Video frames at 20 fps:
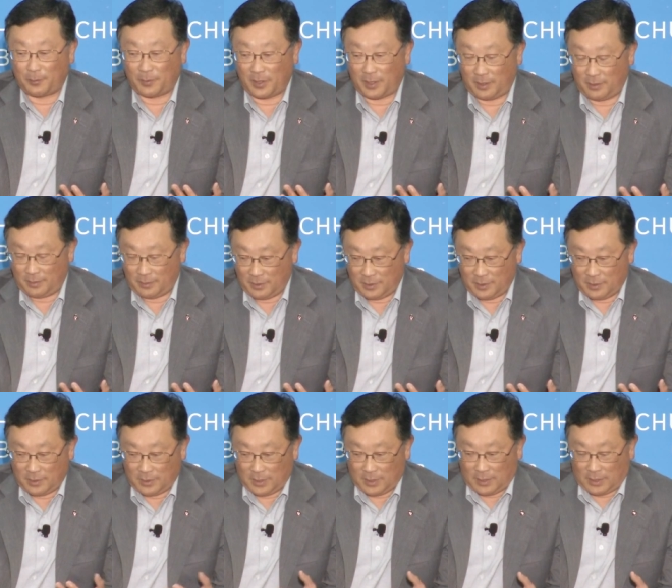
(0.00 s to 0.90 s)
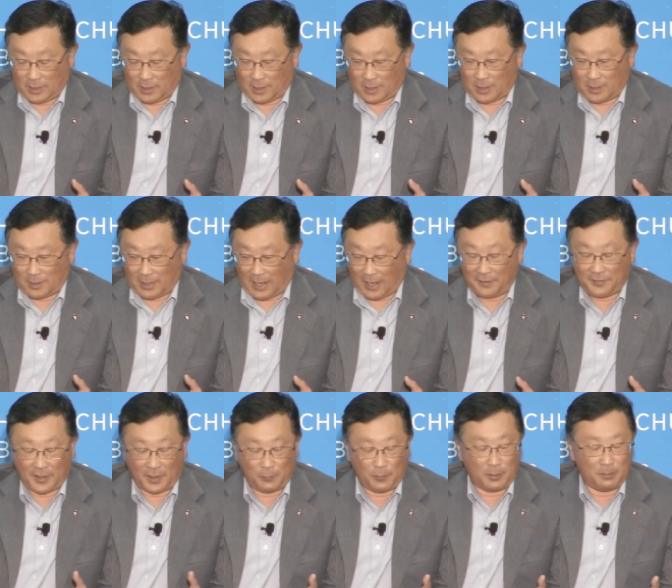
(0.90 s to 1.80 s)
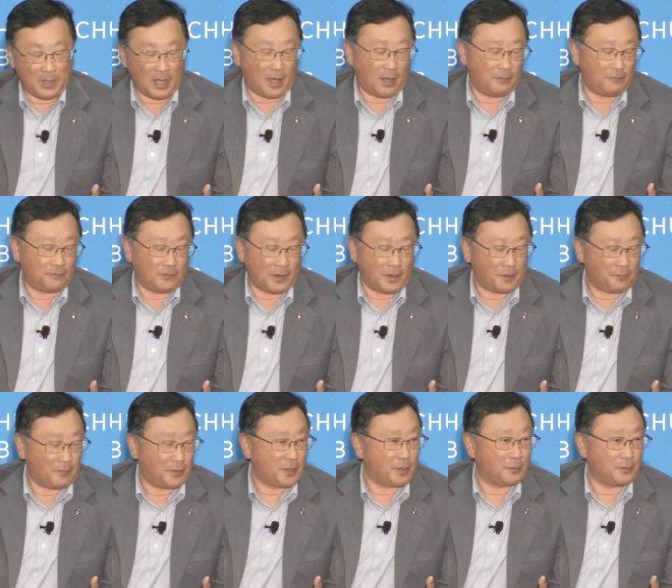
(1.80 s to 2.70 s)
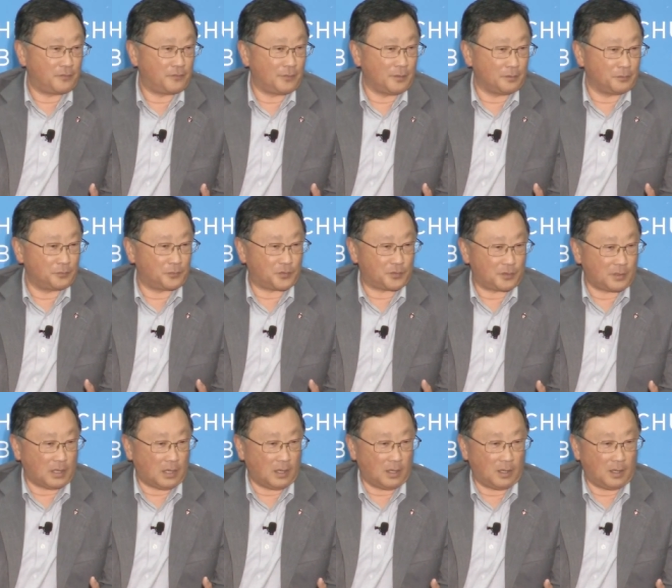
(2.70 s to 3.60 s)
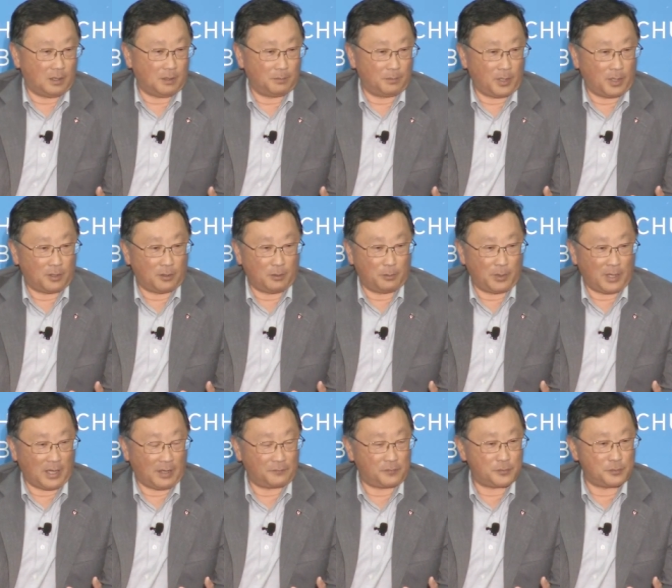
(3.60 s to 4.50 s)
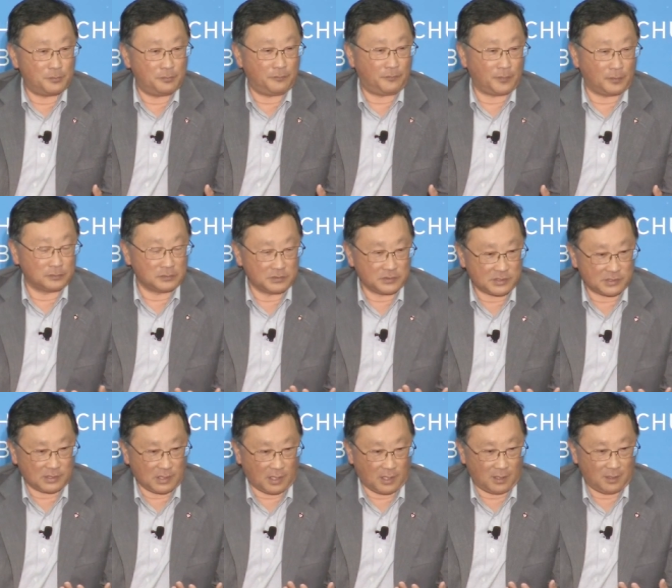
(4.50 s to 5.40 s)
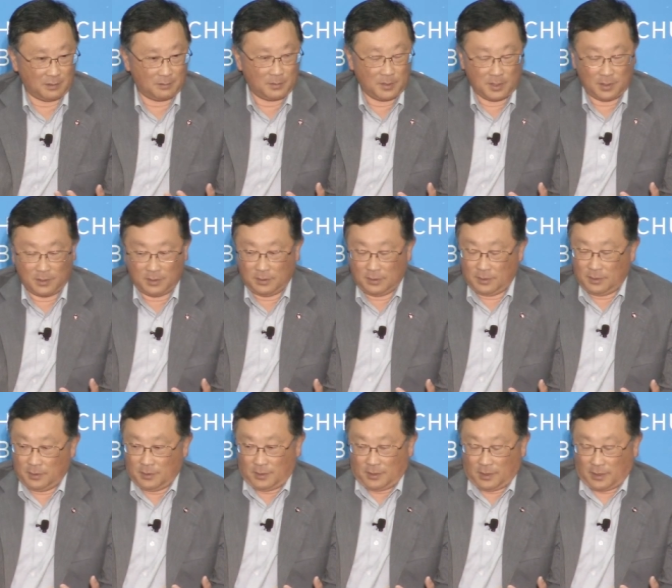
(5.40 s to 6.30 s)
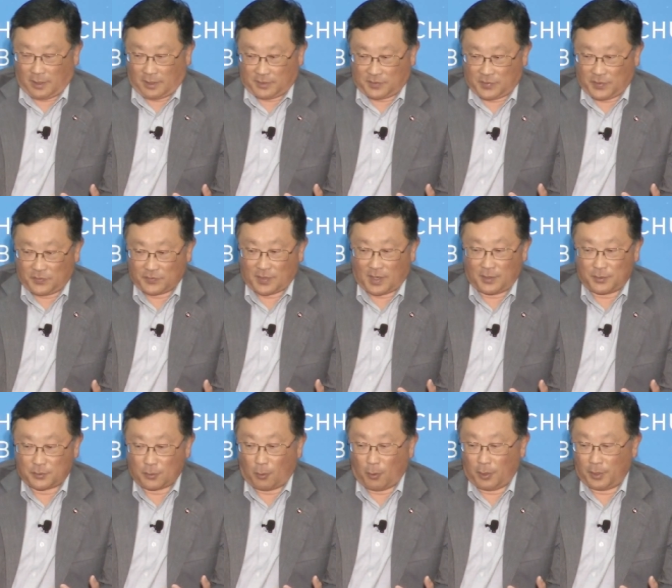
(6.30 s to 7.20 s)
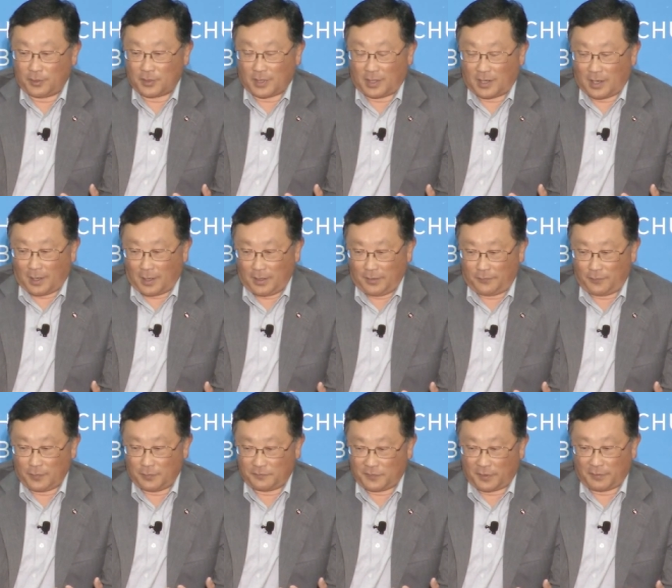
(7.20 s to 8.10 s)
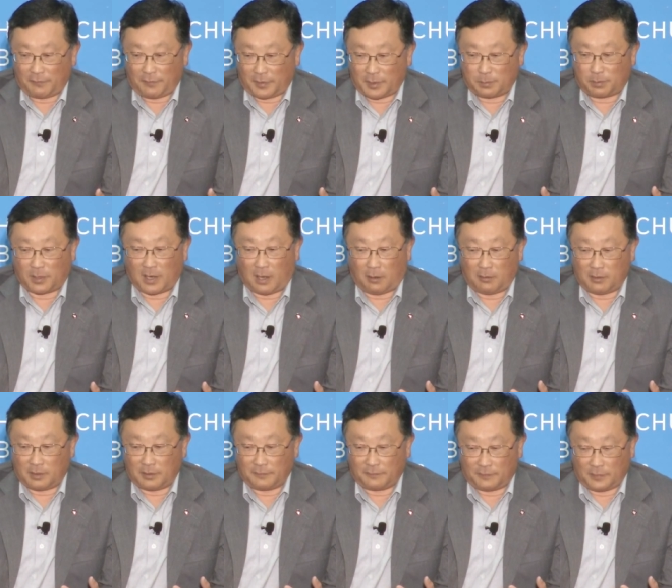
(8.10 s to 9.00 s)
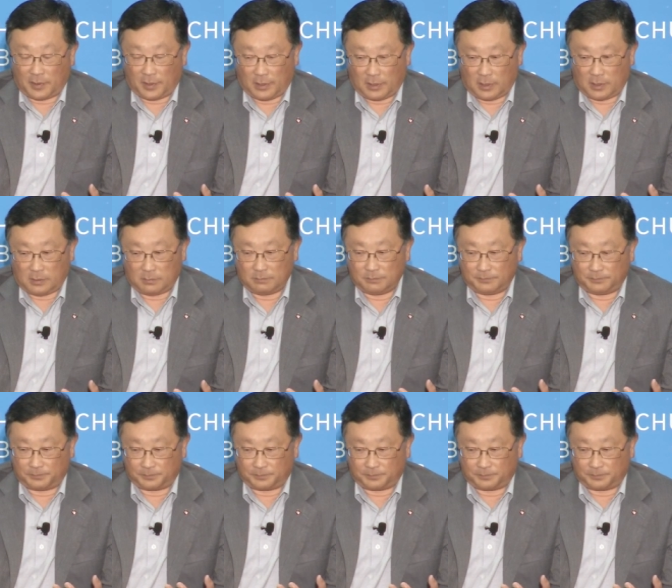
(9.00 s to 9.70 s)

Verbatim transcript: way. Uh, I think we made very, very good phones. Uh, you know, we have two phones uh, uh, since I joined that I feel very, very proud of. Um,